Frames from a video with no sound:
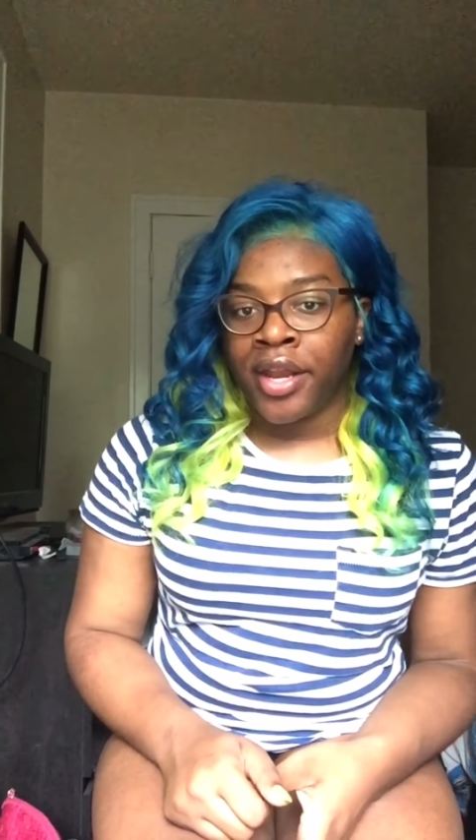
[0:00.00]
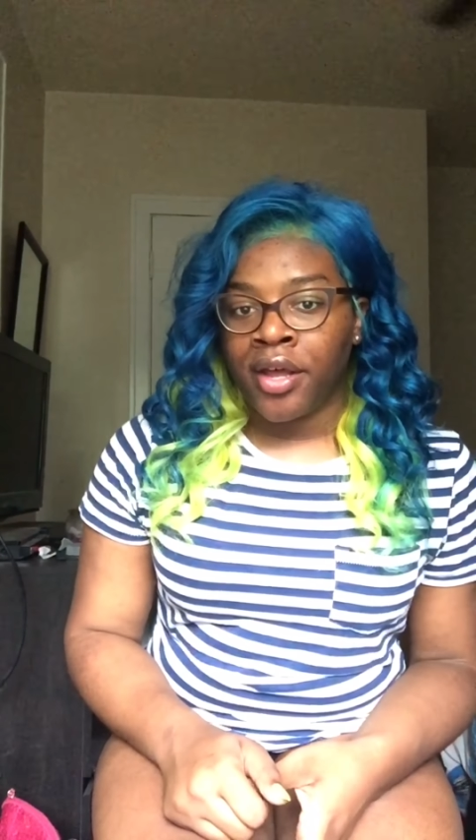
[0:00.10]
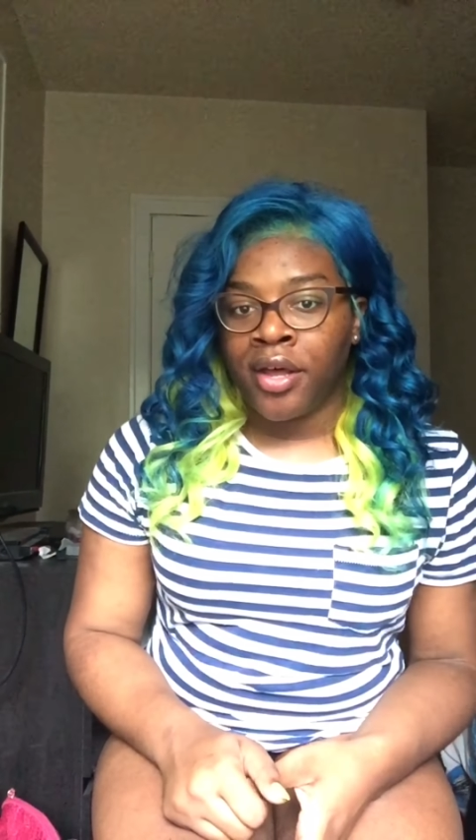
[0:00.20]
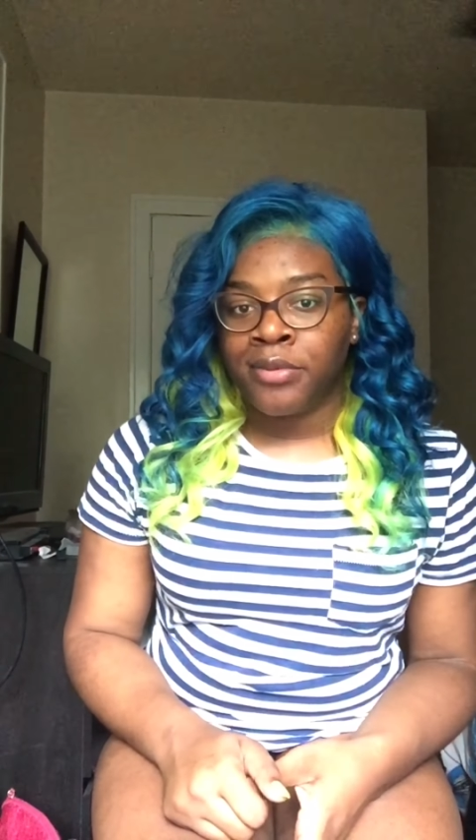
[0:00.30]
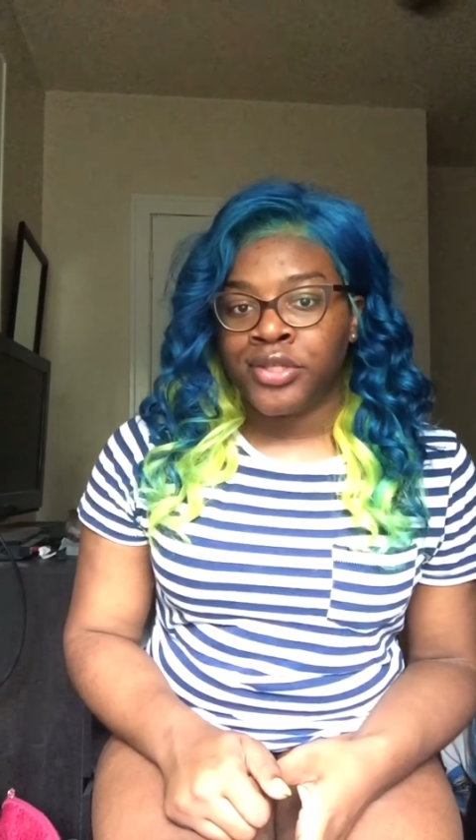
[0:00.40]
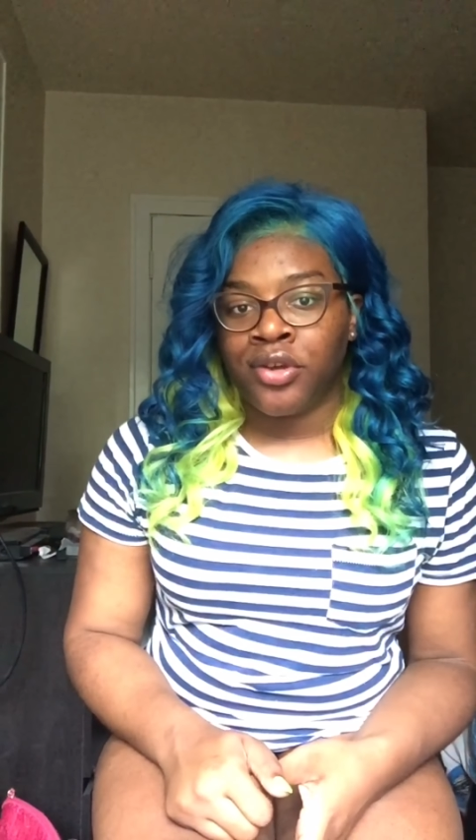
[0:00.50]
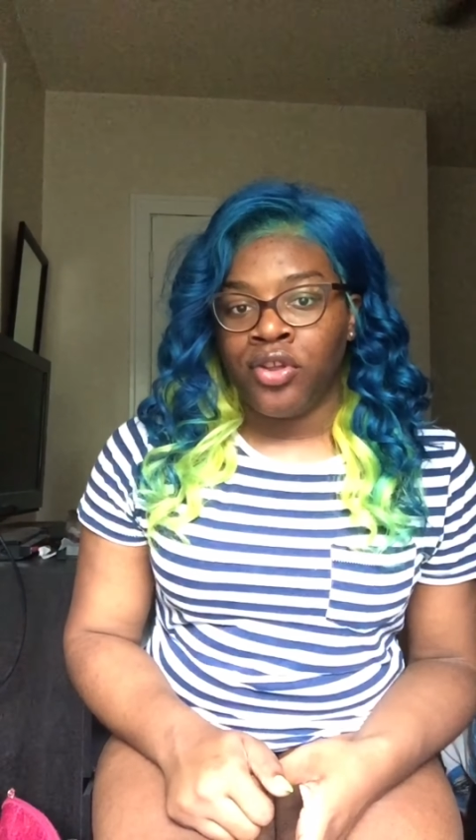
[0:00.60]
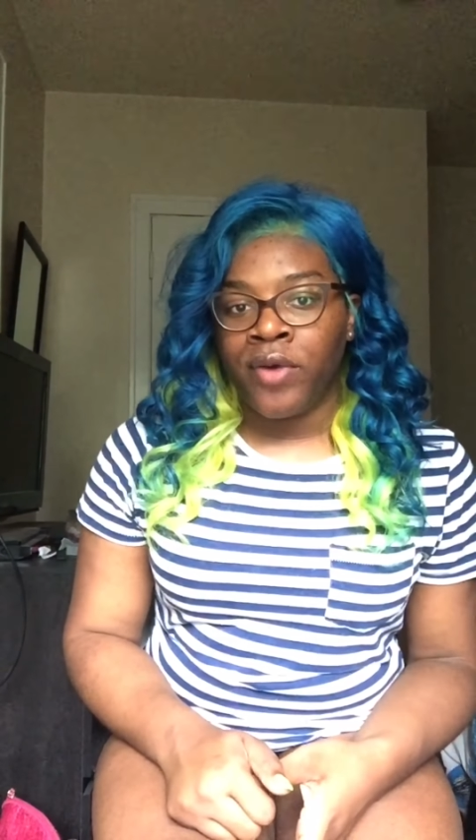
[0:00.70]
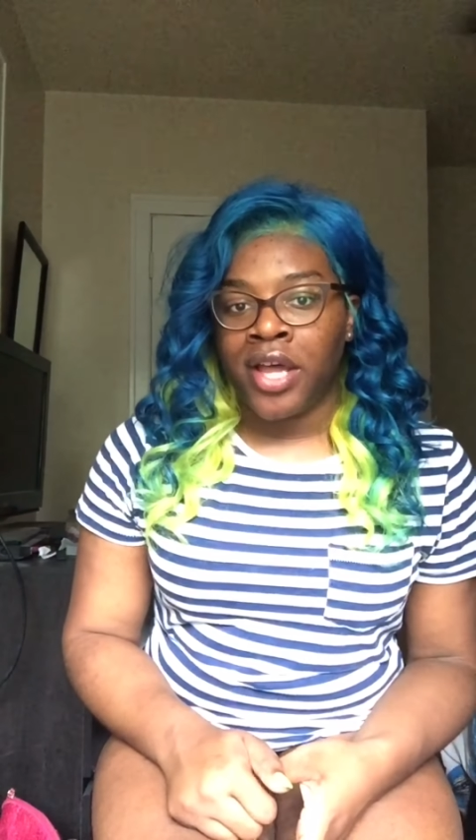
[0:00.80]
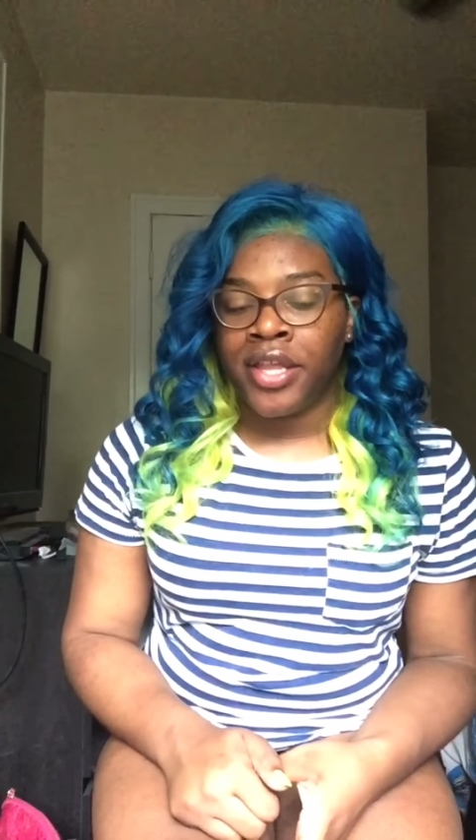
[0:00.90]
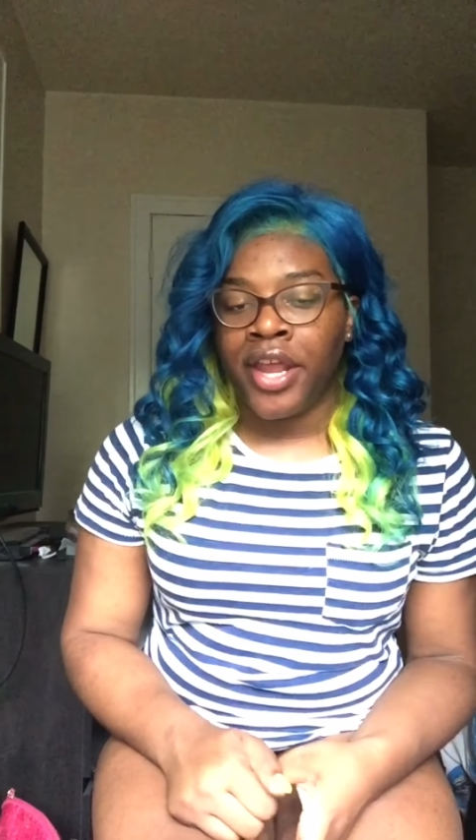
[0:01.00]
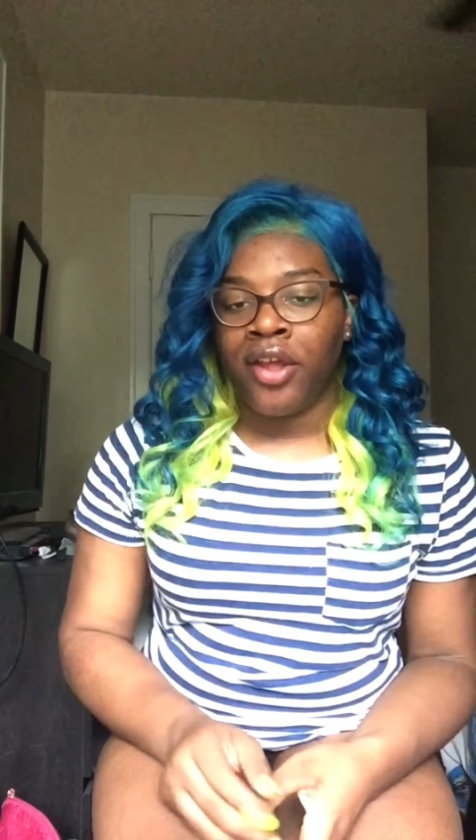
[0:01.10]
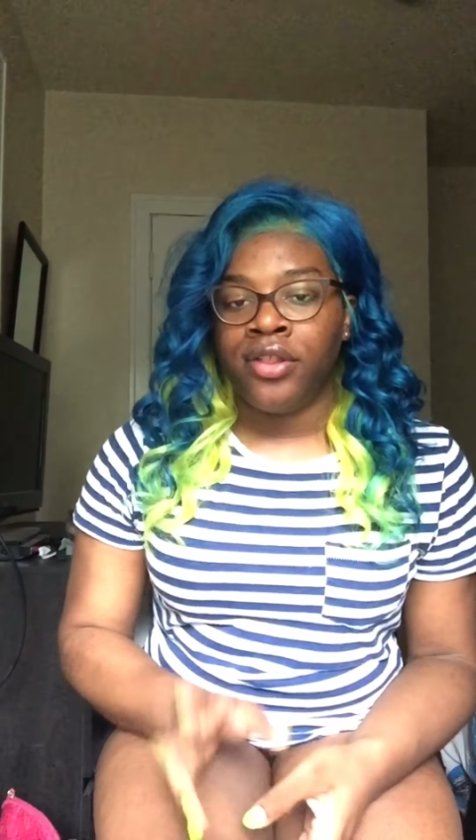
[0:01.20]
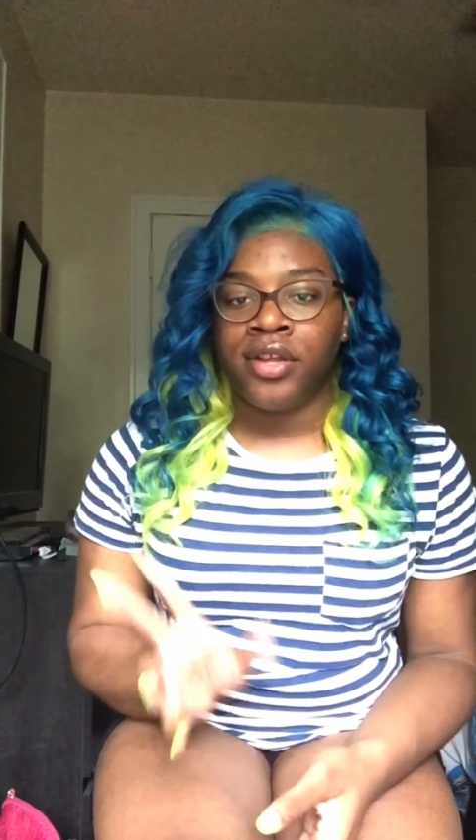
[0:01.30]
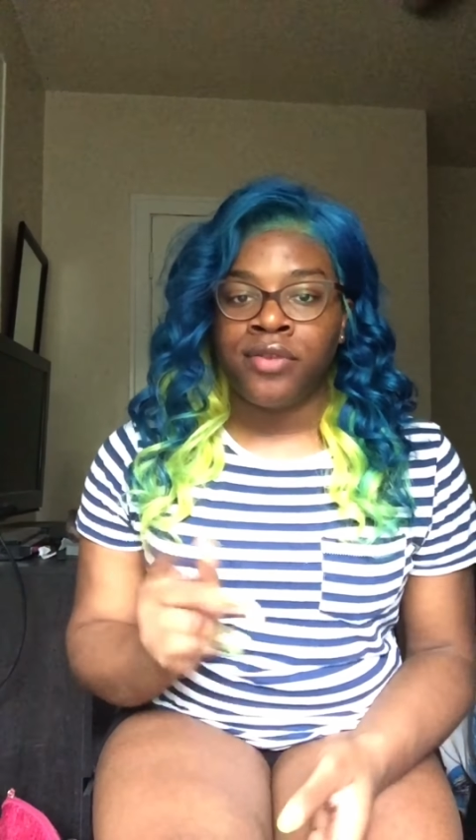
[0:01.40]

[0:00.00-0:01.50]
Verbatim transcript: um show you how the hair looked